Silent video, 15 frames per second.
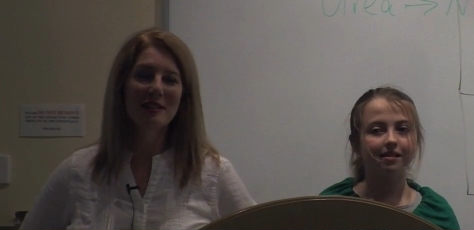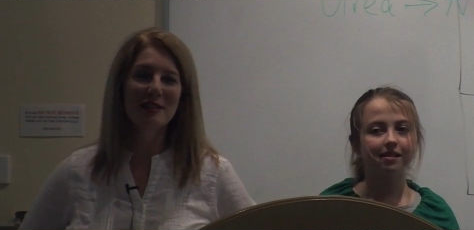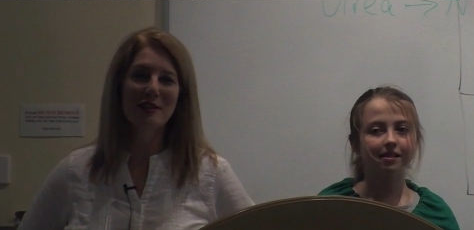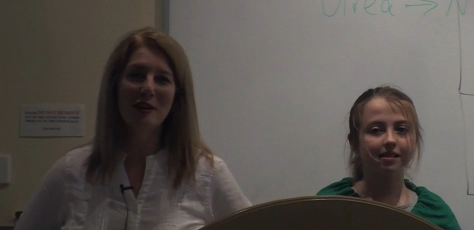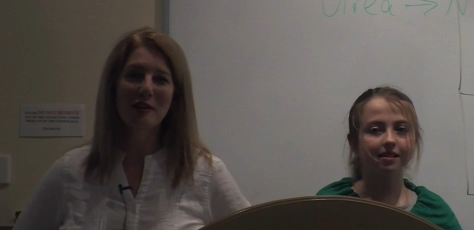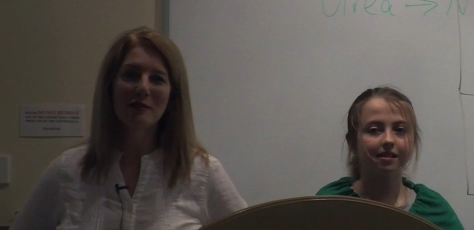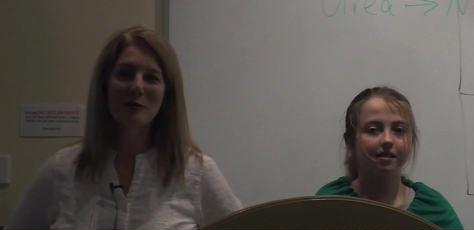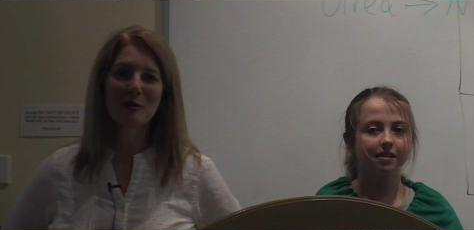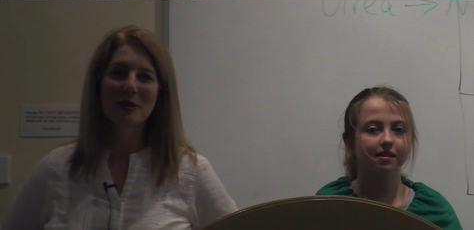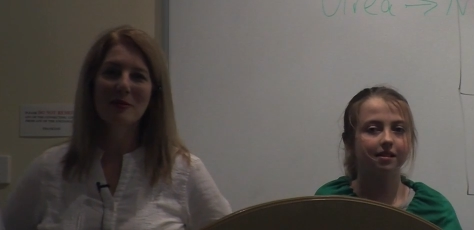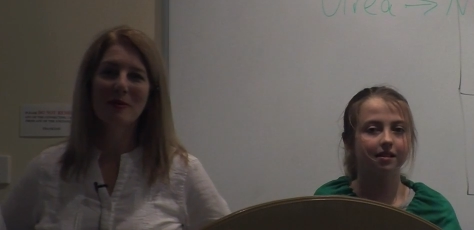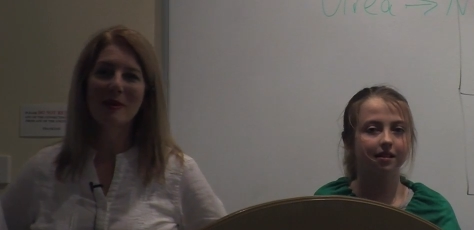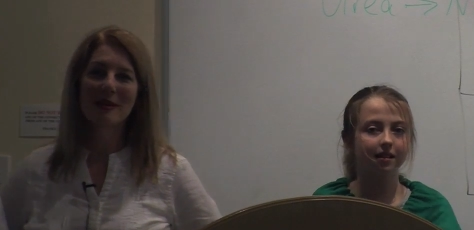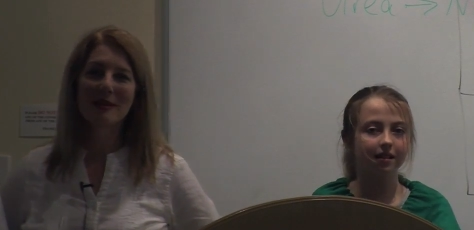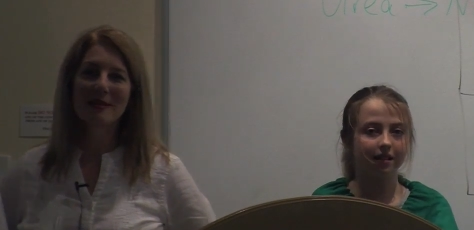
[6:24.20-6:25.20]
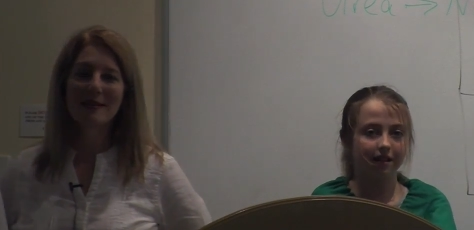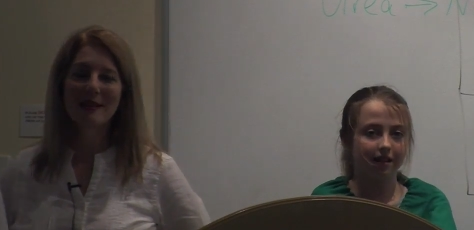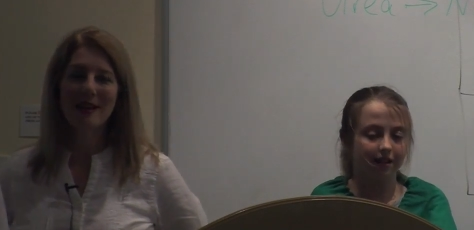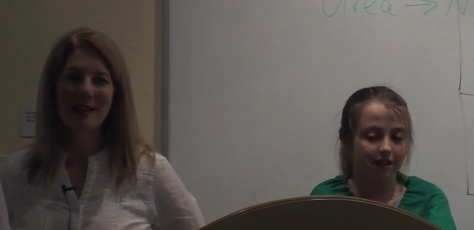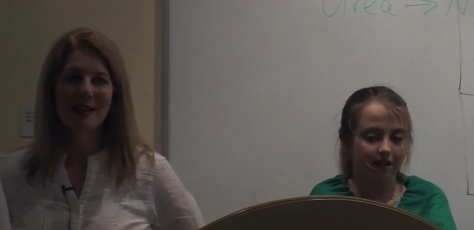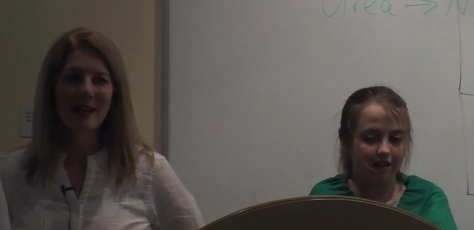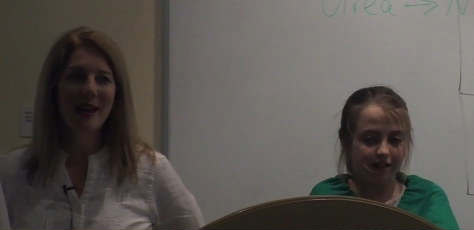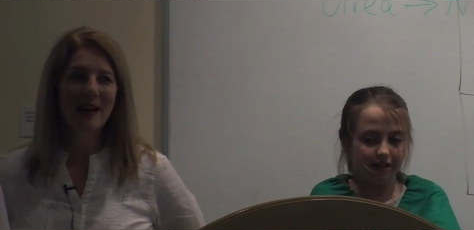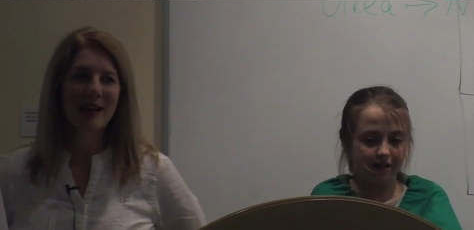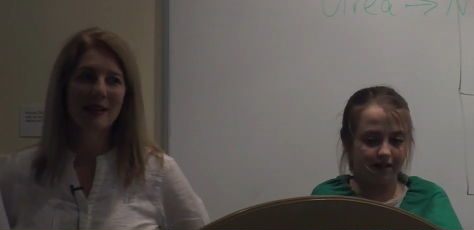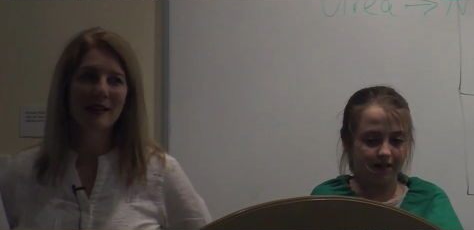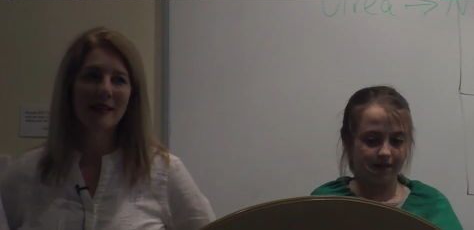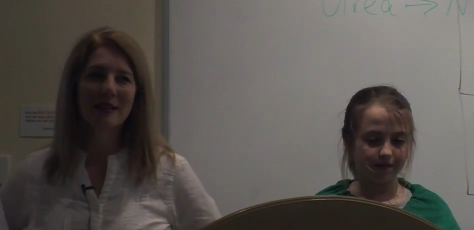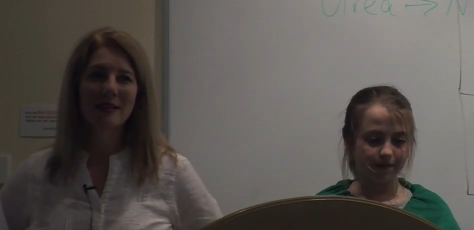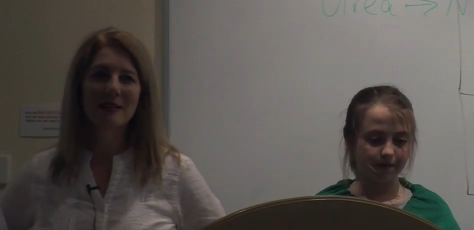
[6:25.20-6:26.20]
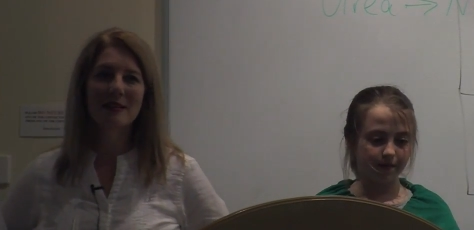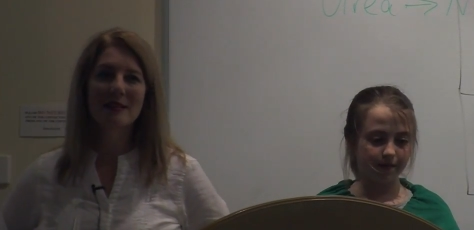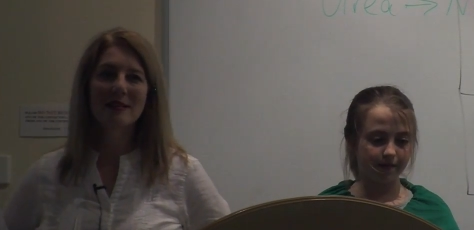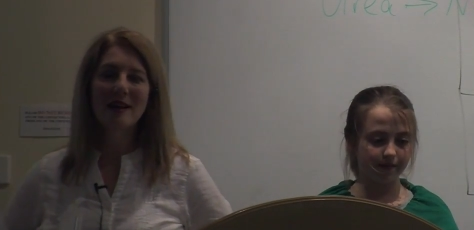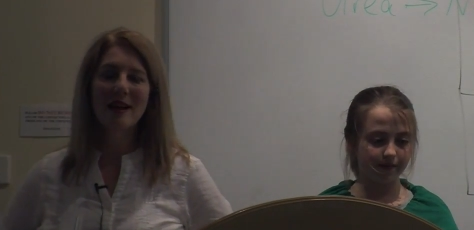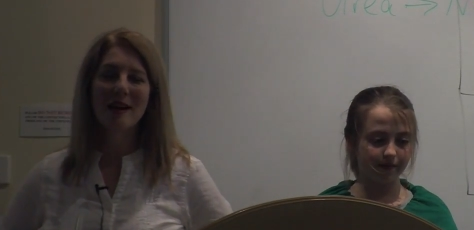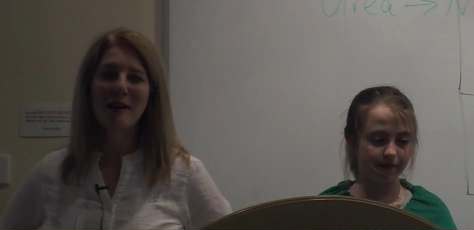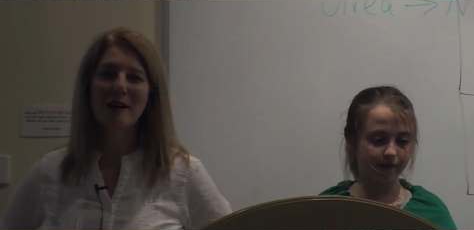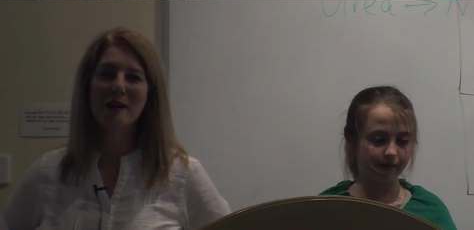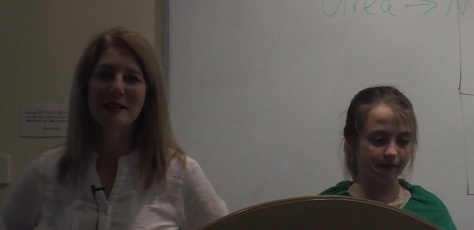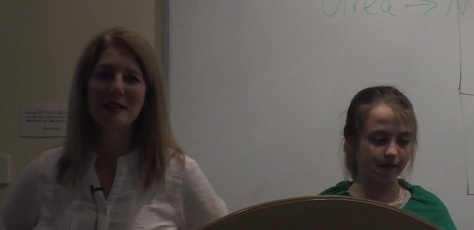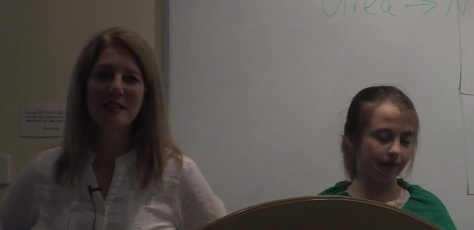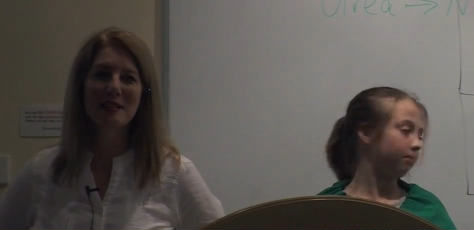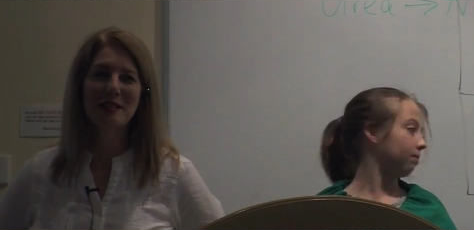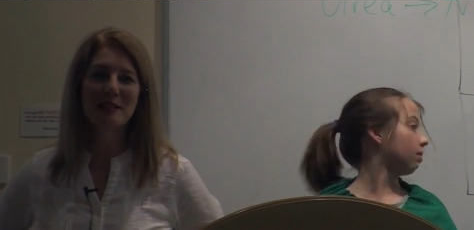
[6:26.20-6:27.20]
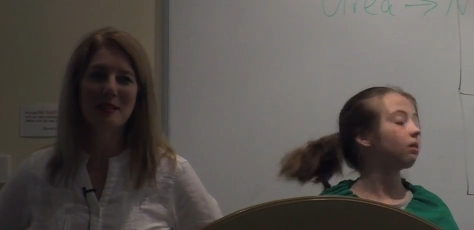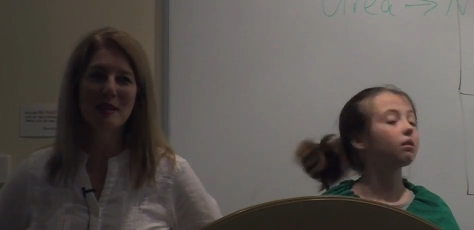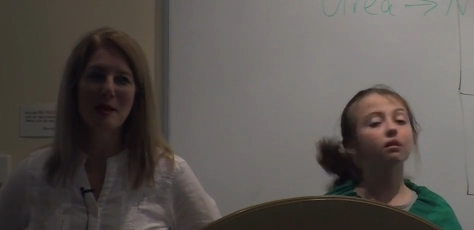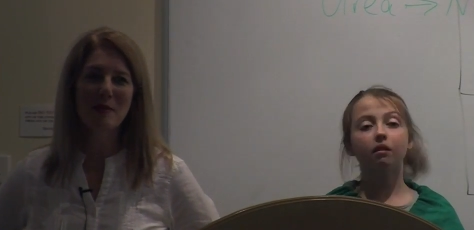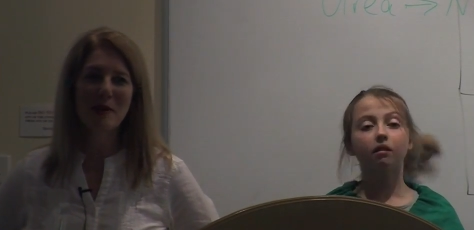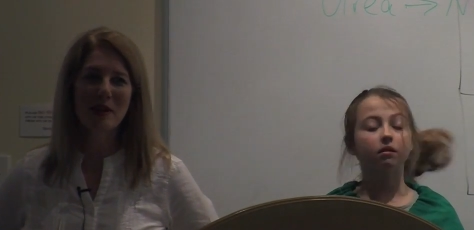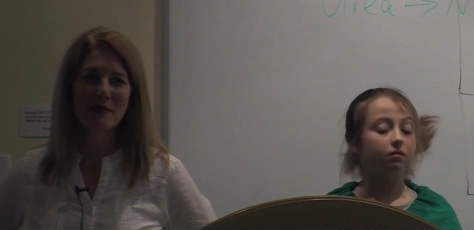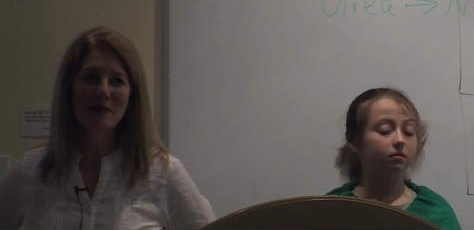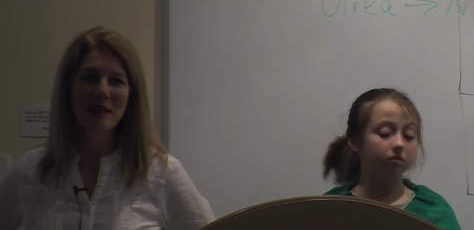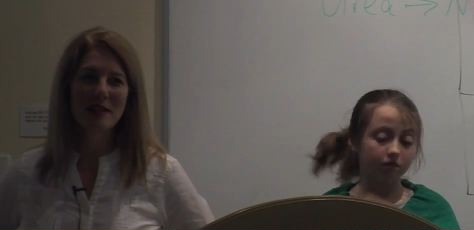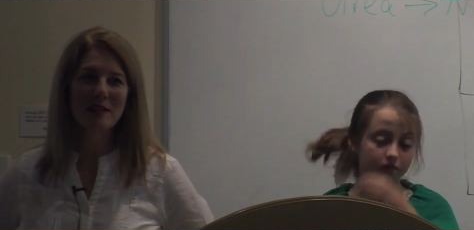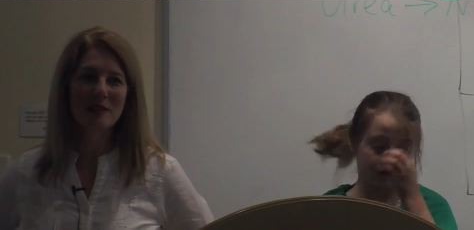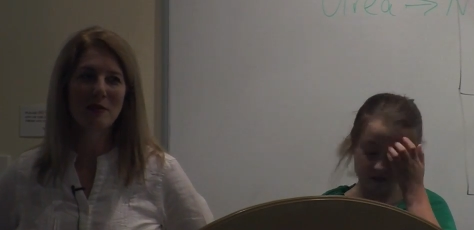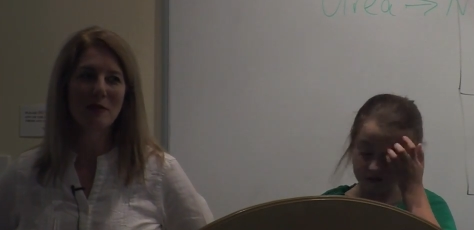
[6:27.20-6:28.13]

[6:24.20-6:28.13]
Speaker 1: inside of it was quite archaic, and let's just say my advanced